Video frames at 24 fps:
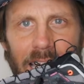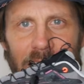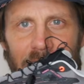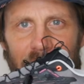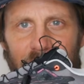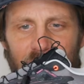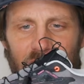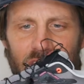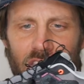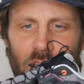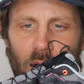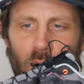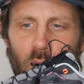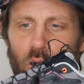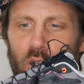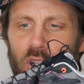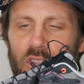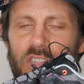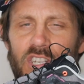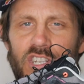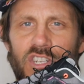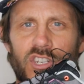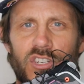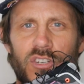in the sole
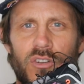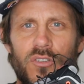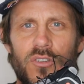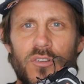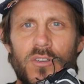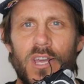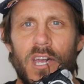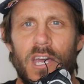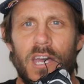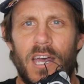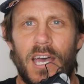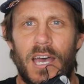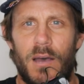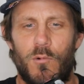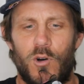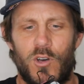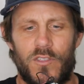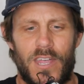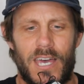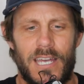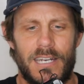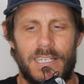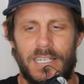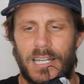of this shoe. And
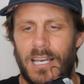what that